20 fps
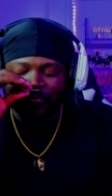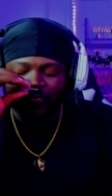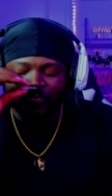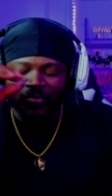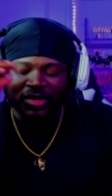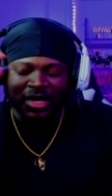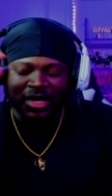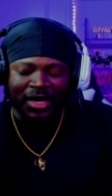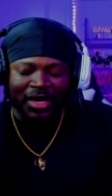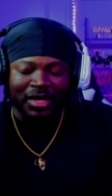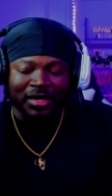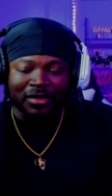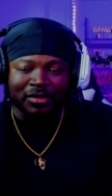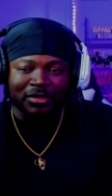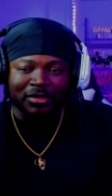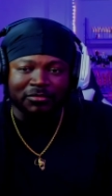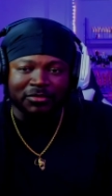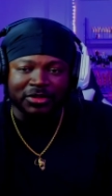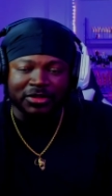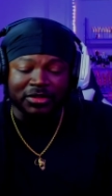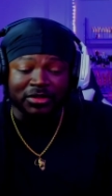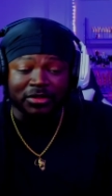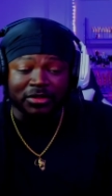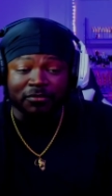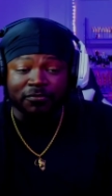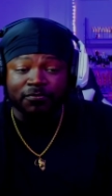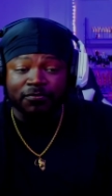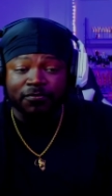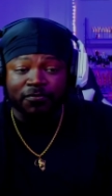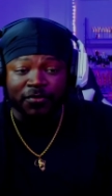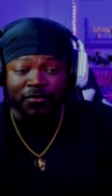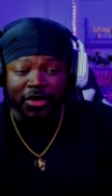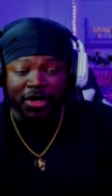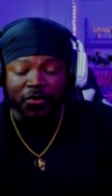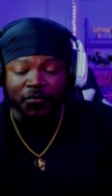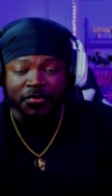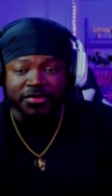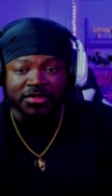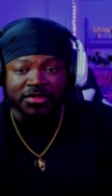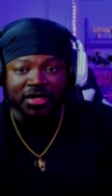I love a good
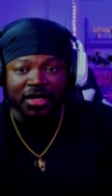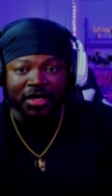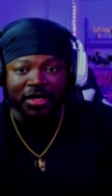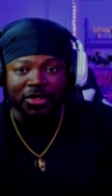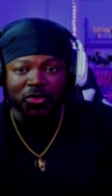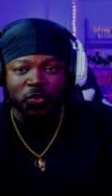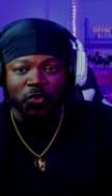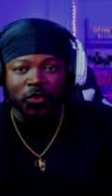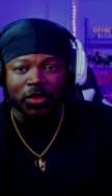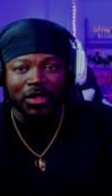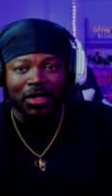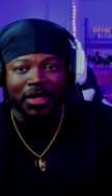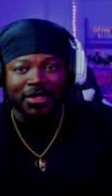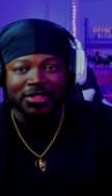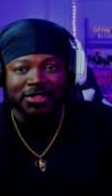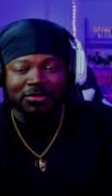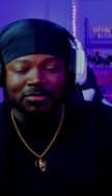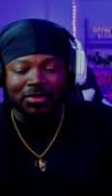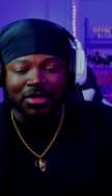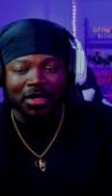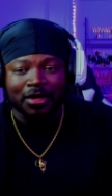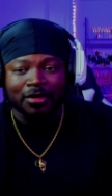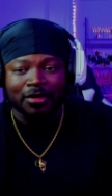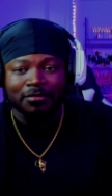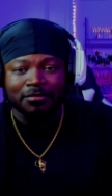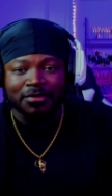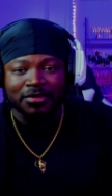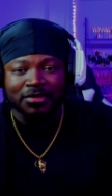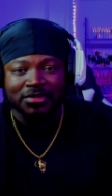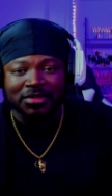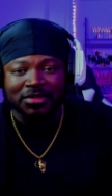fragrance that can utilize some cannabis,